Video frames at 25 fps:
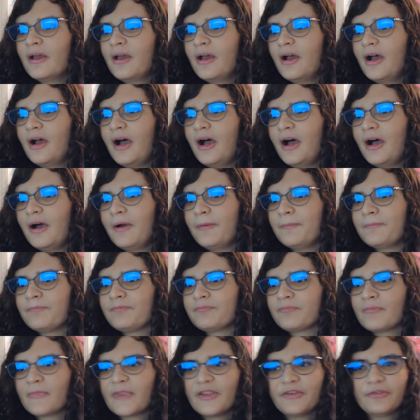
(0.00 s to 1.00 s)

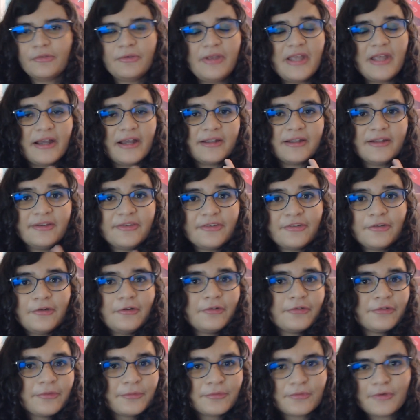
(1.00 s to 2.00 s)
So yeah, consider
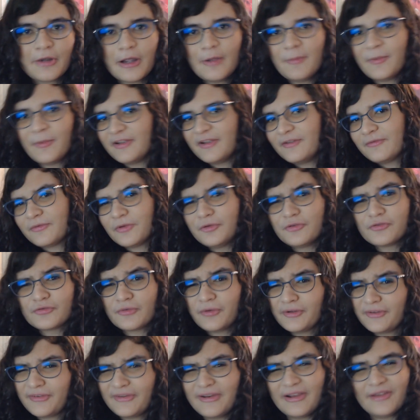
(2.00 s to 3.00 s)
subscribing if you
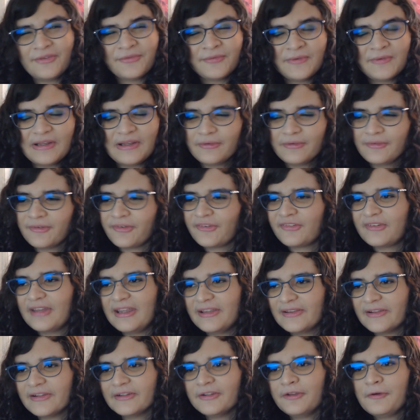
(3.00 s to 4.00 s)
enjoyed today's video to stay
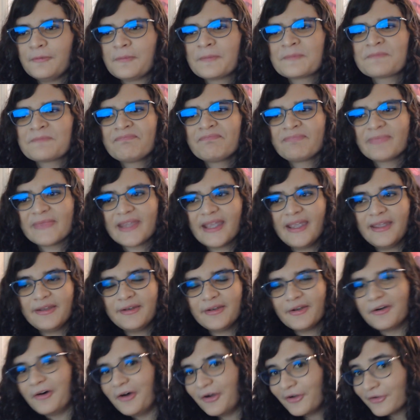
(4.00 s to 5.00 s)
in the loop, and
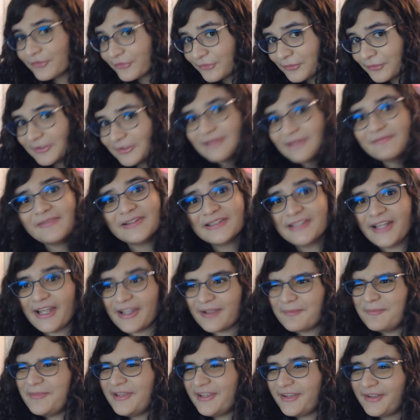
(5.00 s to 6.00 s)
also leave a
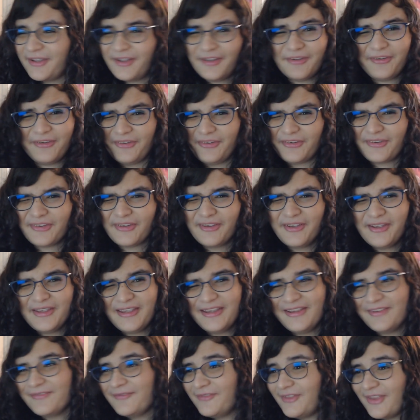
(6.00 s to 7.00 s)
like, because
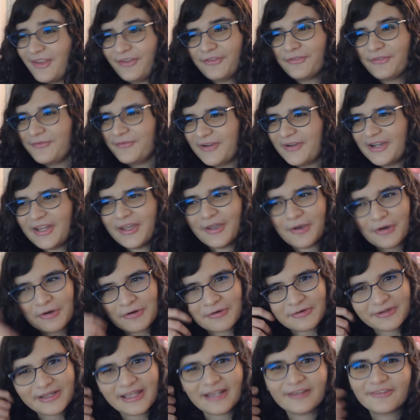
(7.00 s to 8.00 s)
if this video
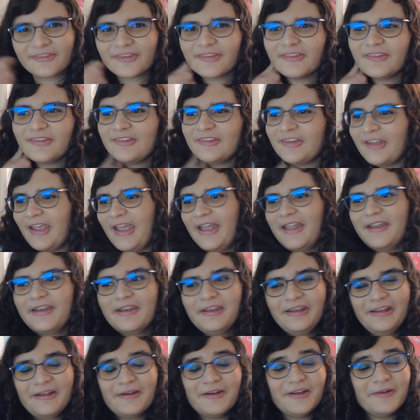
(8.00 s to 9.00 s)
gets
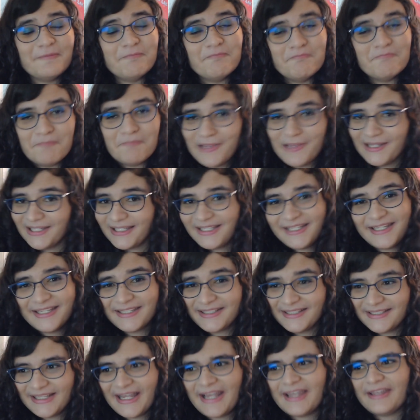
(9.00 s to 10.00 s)
10
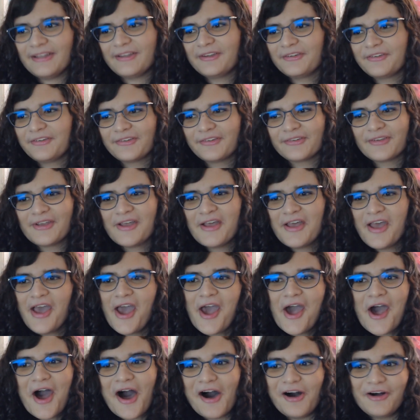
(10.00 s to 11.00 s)
million likes,
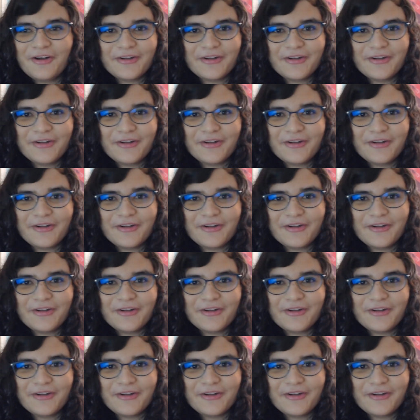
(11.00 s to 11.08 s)
I'll